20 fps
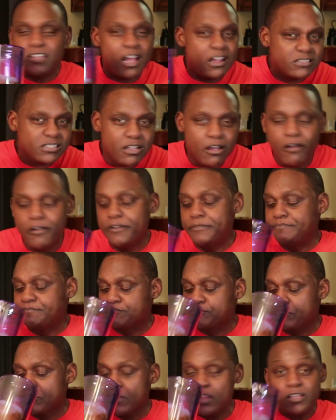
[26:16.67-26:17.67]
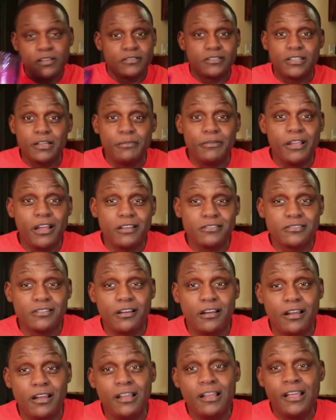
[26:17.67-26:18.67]
Y'all saw it. Some of y'all
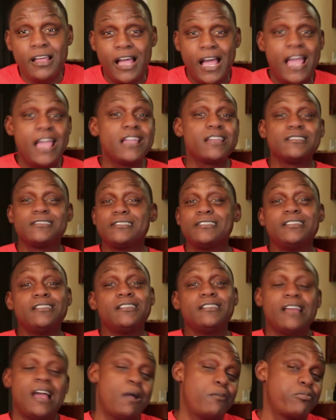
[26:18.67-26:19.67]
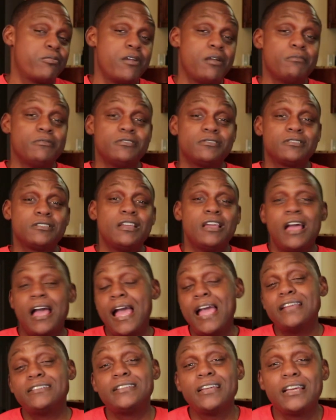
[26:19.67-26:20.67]
saw it. I ain't conceited, I promise.
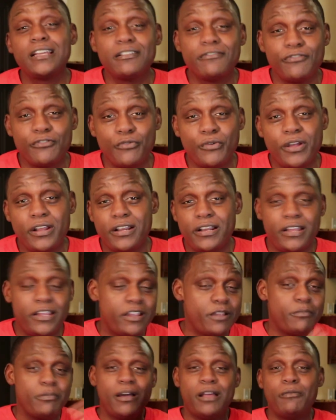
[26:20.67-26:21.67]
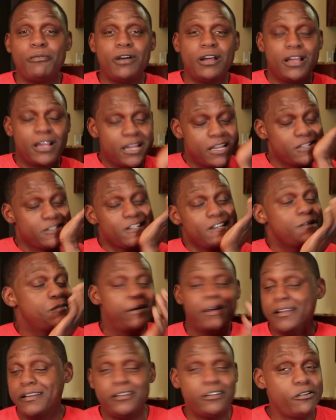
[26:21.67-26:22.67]
I ain't taking it for granted that everybody watch, because
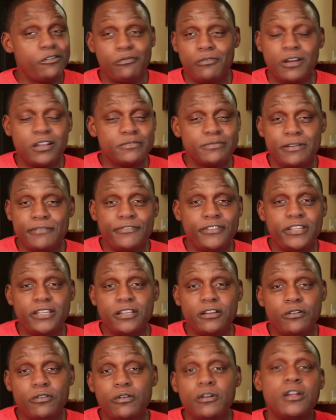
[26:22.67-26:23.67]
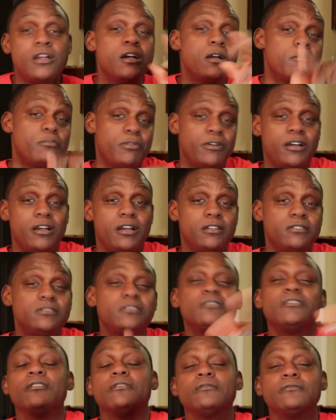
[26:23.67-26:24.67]
everybody don't watch my video. But,
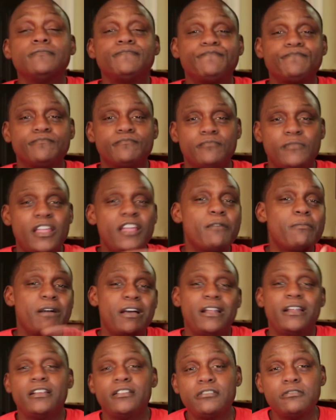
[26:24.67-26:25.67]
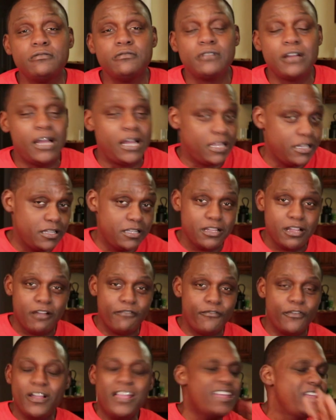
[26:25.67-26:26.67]
you know, everybody that do, I love
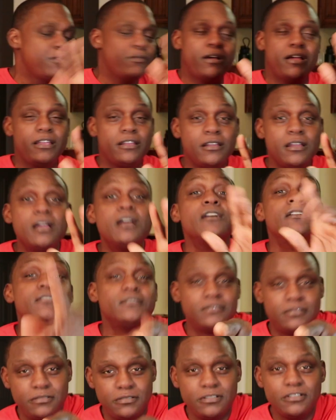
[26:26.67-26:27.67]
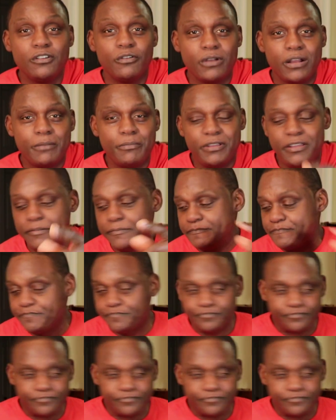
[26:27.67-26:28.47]
y'all. Anyway, you know what I mean.